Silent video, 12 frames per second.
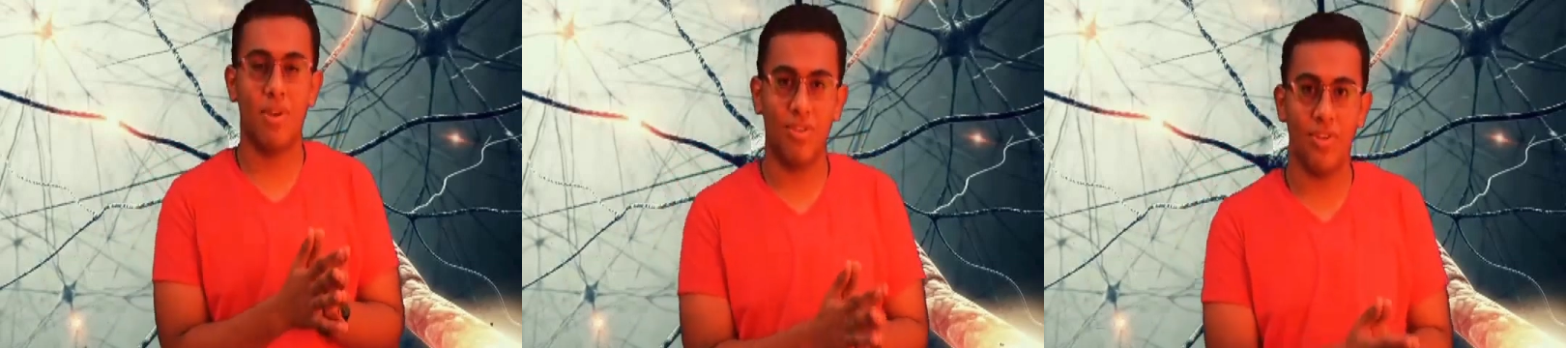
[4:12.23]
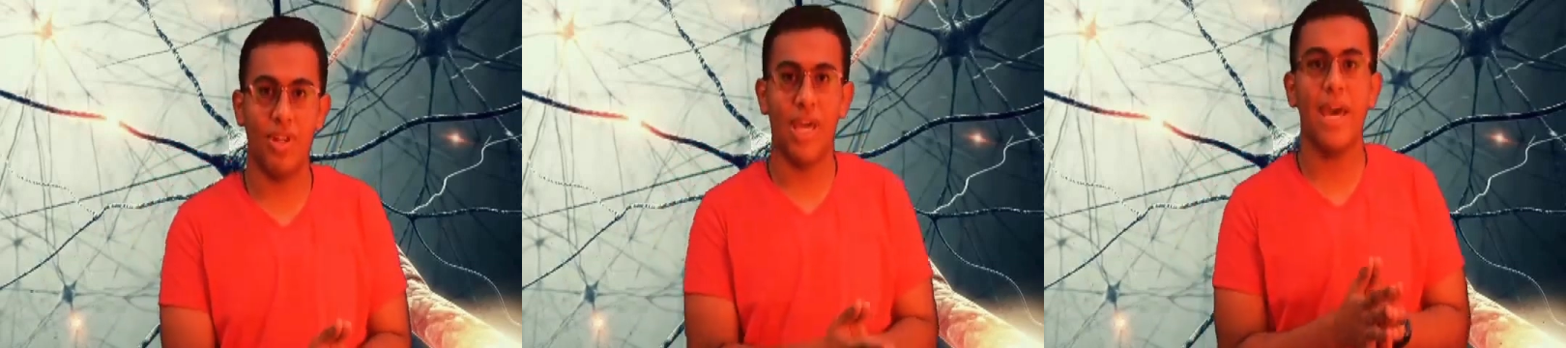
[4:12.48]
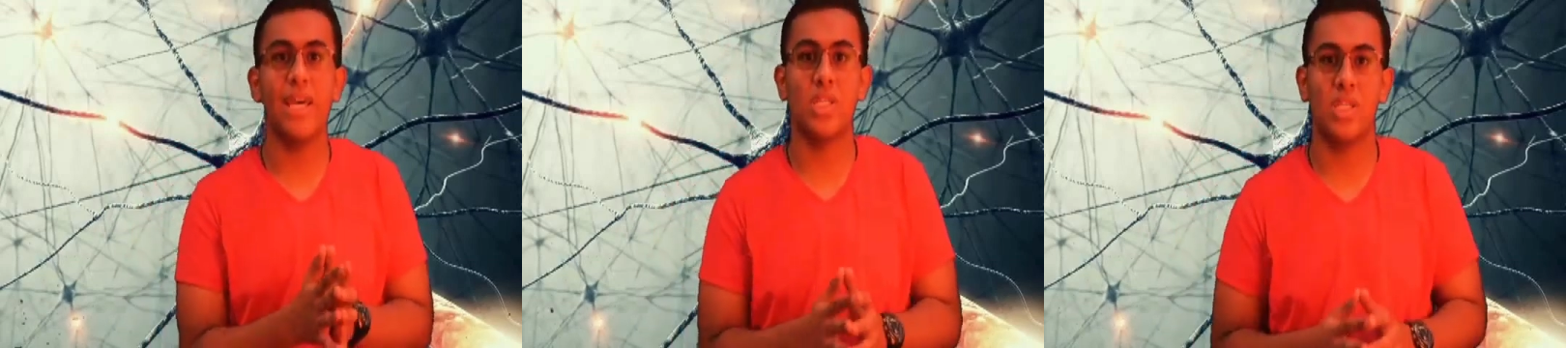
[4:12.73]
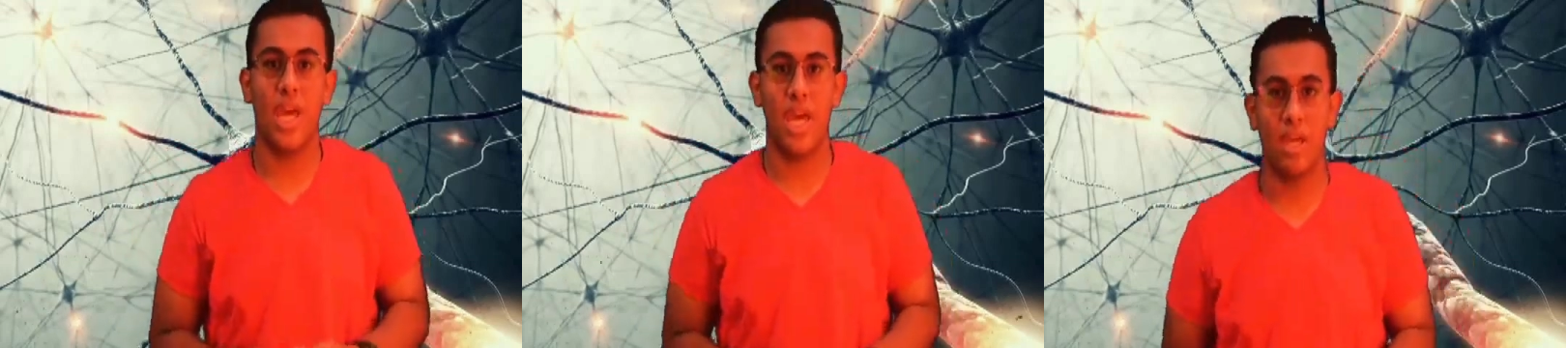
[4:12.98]
bacteria
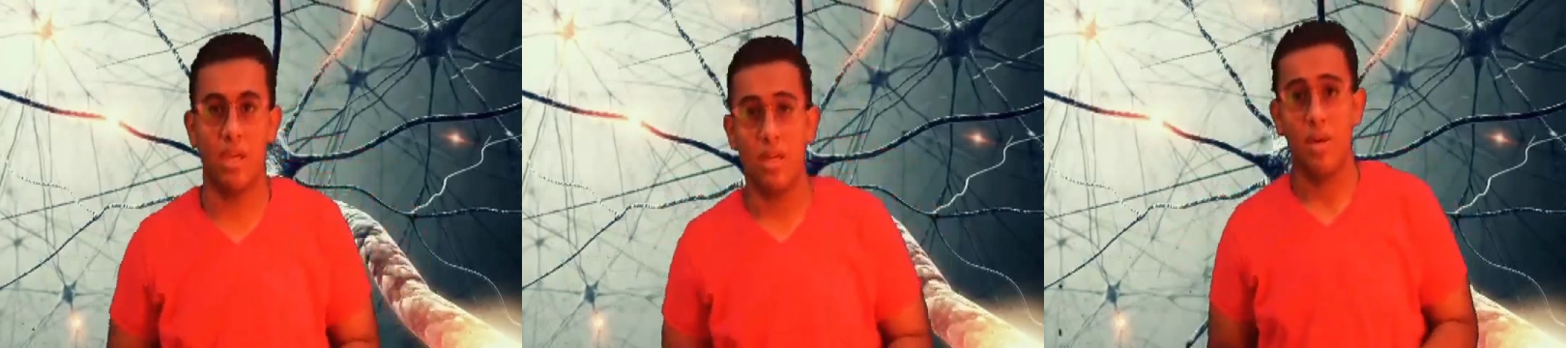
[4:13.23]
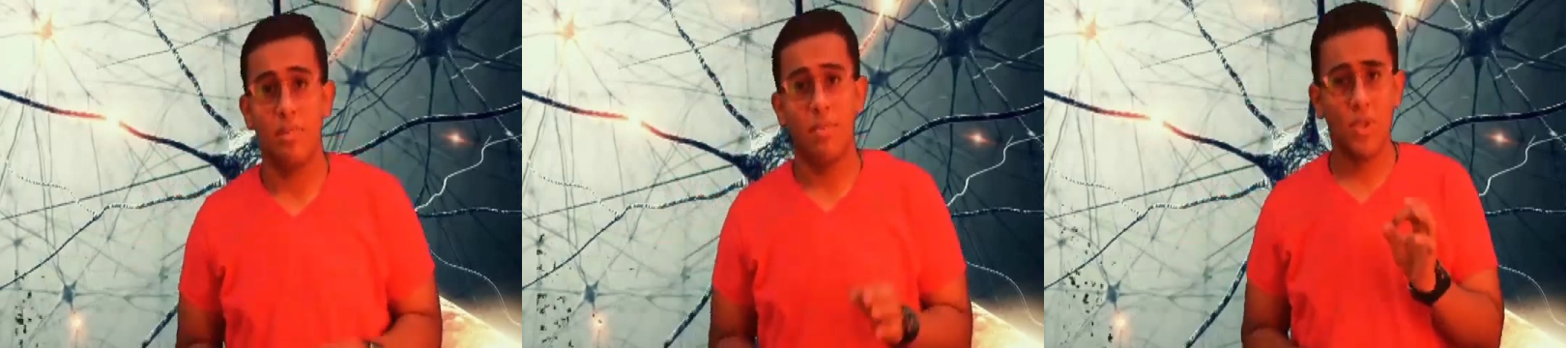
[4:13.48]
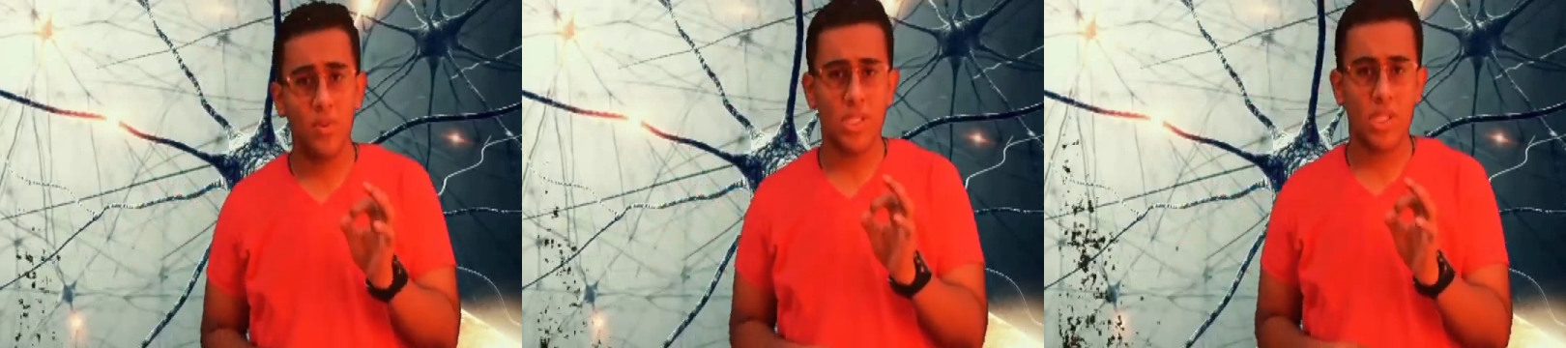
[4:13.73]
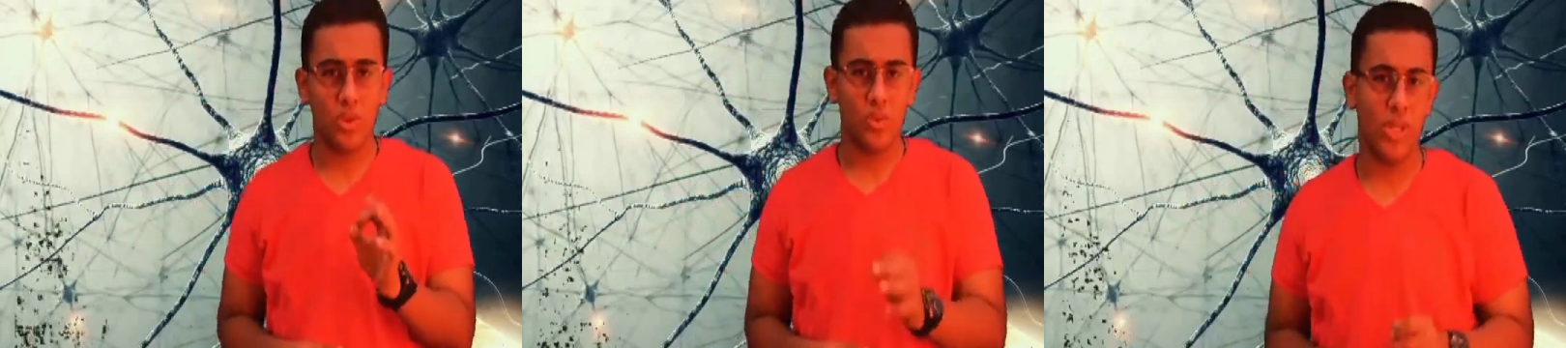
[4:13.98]
SA, but
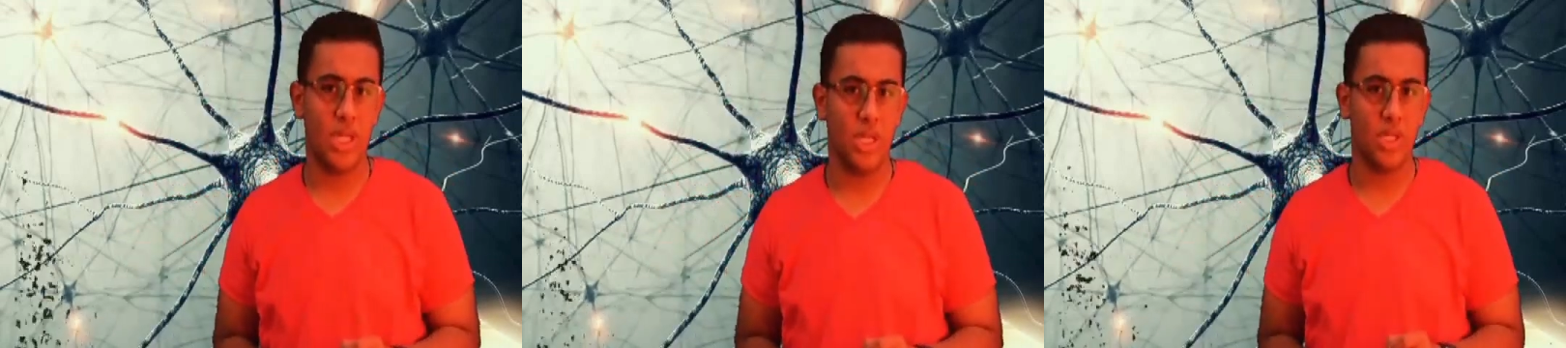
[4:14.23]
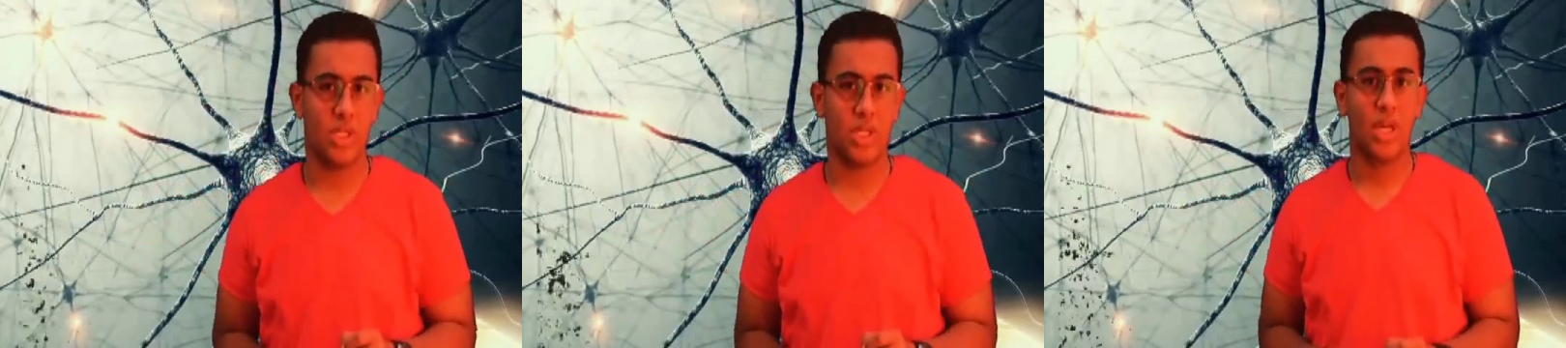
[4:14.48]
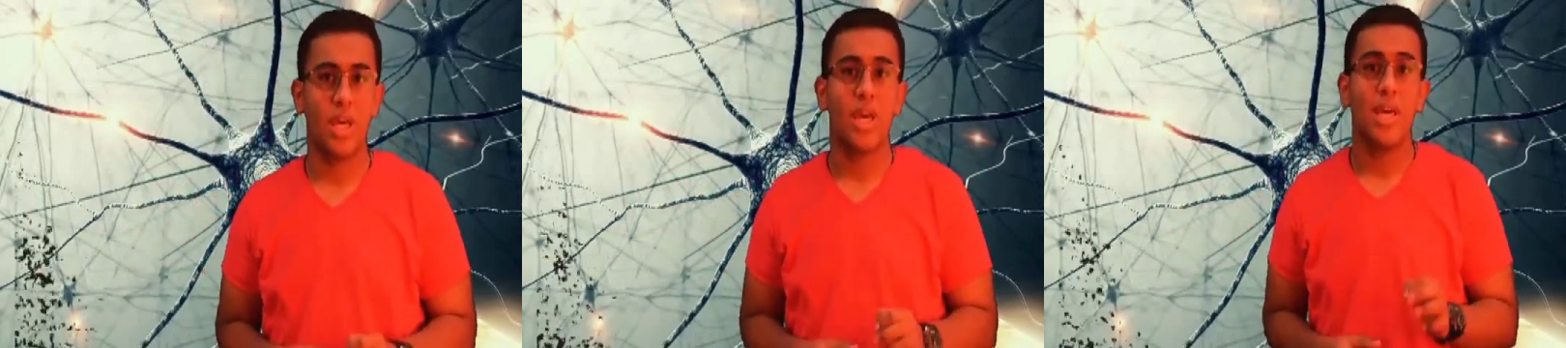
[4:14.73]
within 2 years,